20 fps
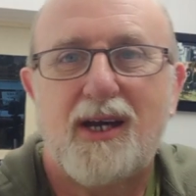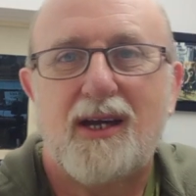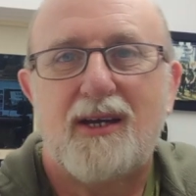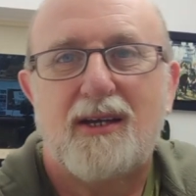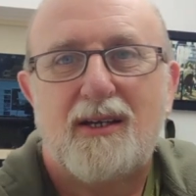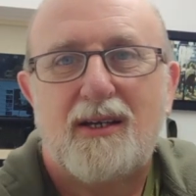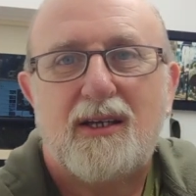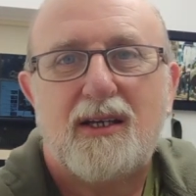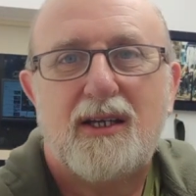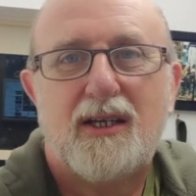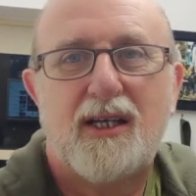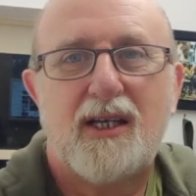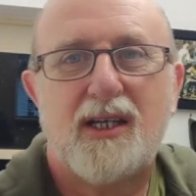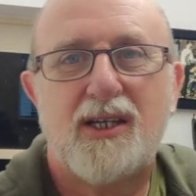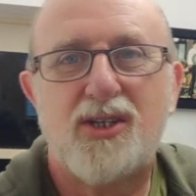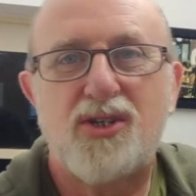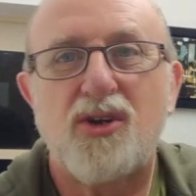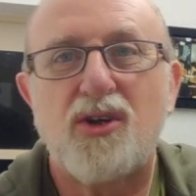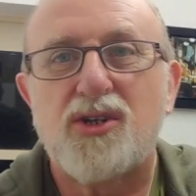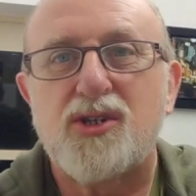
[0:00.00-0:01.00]
uh,
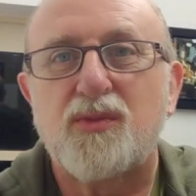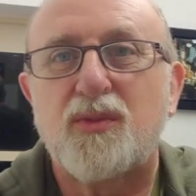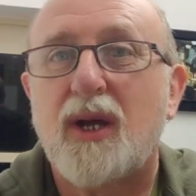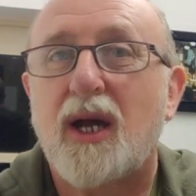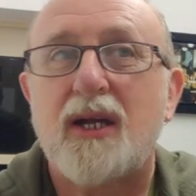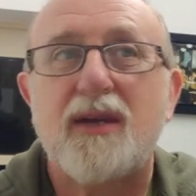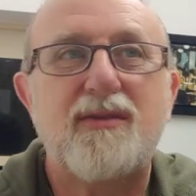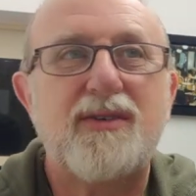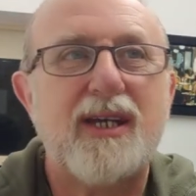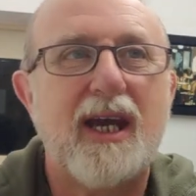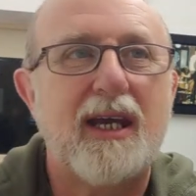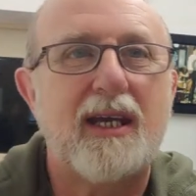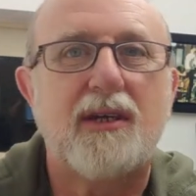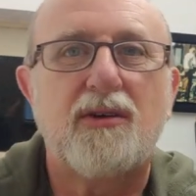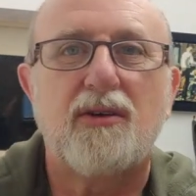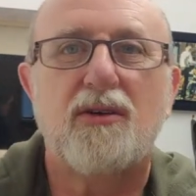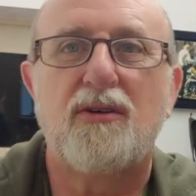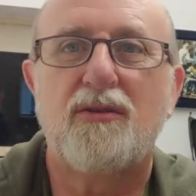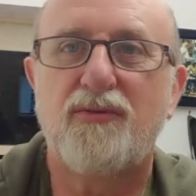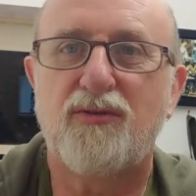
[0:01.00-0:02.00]
it's not some kind of
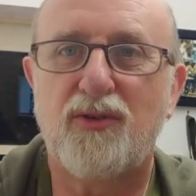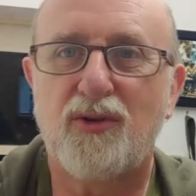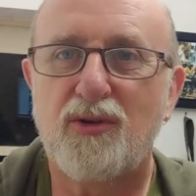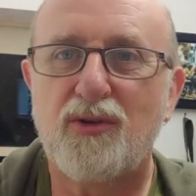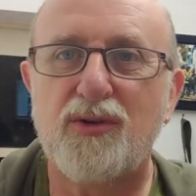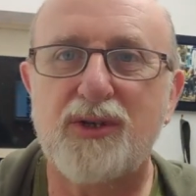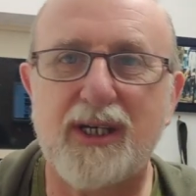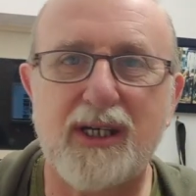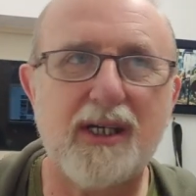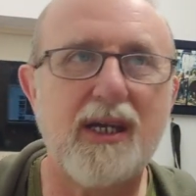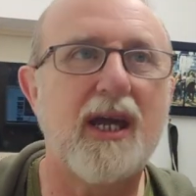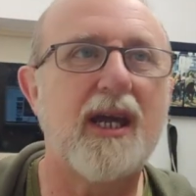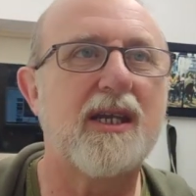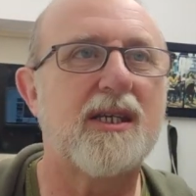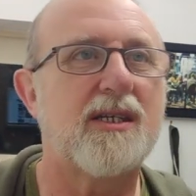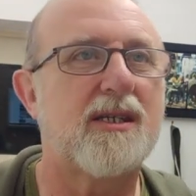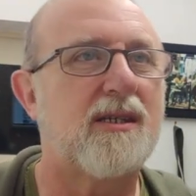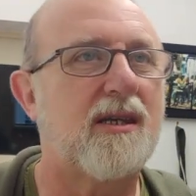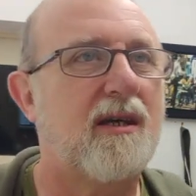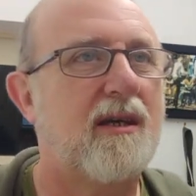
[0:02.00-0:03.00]
technical fault. It,
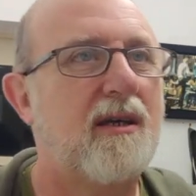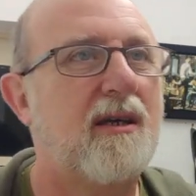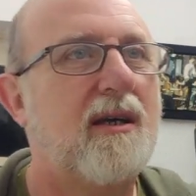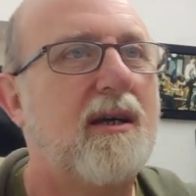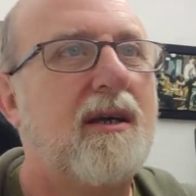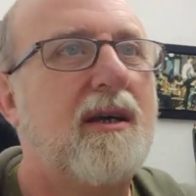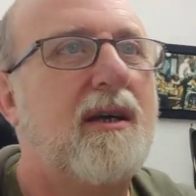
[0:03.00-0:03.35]
it's uh,